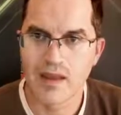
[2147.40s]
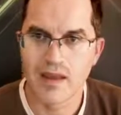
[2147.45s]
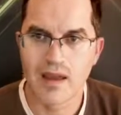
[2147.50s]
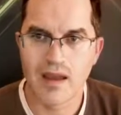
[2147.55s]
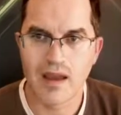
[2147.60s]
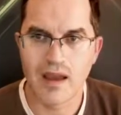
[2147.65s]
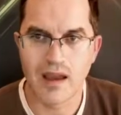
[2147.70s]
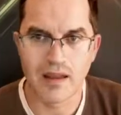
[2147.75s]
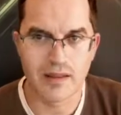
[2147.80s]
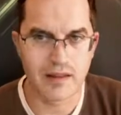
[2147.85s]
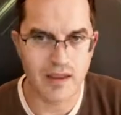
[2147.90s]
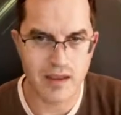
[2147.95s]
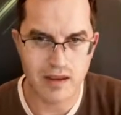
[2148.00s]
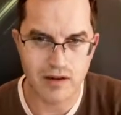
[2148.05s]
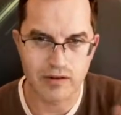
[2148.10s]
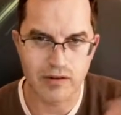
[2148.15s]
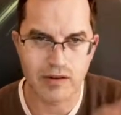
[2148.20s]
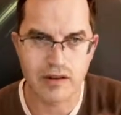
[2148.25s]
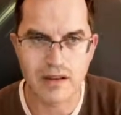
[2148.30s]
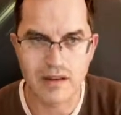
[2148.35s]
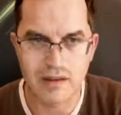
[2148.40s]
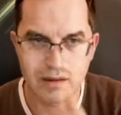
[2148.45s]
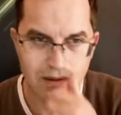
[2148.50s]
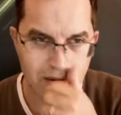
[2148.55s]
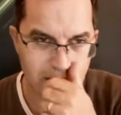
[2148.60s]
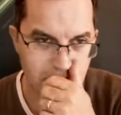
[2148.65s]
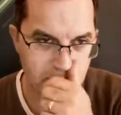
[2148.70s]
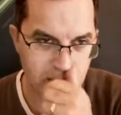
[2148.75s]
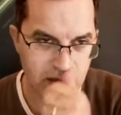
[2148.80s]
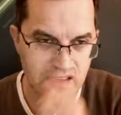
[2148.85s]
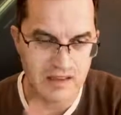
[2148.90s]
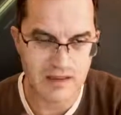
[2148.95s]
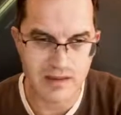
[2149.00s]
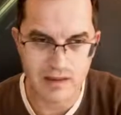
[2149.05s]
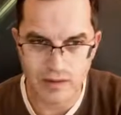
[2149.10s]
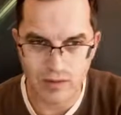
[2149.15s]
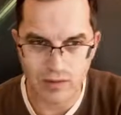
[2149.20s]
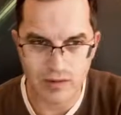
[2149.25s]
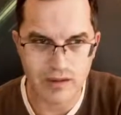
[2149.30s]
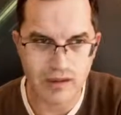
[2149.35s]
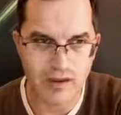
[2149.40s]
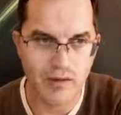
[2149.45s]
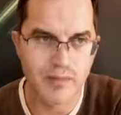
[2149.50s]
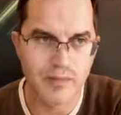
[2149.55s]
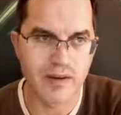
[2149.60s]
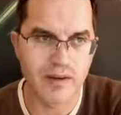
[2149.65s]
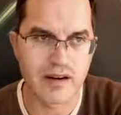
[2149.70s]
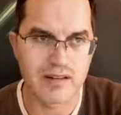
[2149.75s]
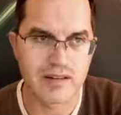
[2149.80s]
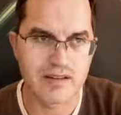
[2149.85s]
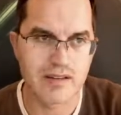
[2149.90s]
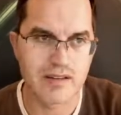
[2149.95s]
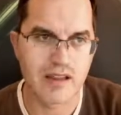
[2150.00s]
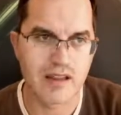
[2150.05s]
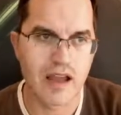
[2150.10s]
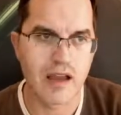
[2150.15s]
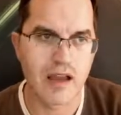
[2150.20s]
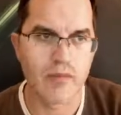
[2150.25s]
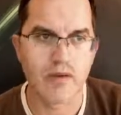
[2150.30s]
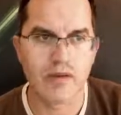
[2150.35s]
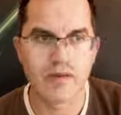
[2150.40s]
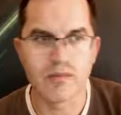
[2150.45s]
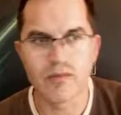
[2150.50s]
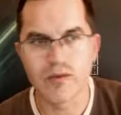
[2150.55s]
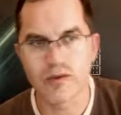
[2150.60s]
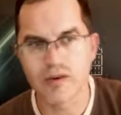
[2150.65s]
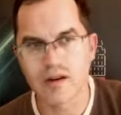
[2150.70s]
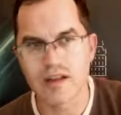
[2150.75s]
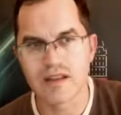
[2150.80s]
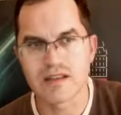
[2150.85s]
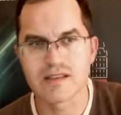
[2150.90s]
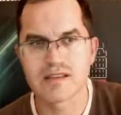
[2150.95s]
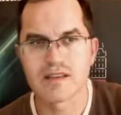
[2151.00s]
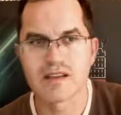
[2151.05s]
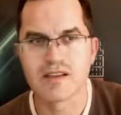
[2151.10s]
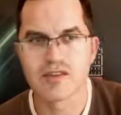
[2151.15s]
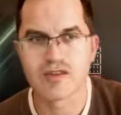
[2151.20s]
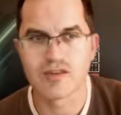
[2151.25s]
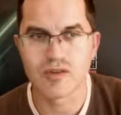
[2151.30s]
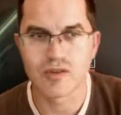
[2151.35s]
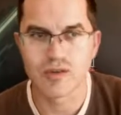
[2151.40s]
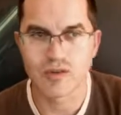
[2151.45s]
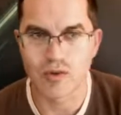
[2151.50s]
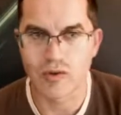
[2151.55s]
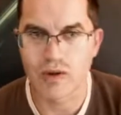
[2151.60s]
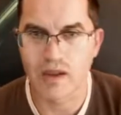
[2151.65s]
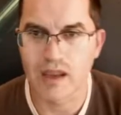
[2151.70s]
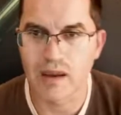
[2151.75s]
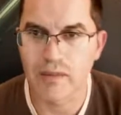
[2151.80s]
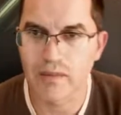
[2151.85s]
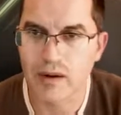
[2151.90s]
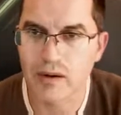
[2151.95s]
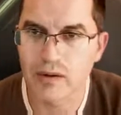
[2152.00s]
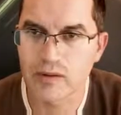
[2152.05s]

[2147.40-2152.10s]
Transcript: And here you can read all the comparison I've been more or less talking about.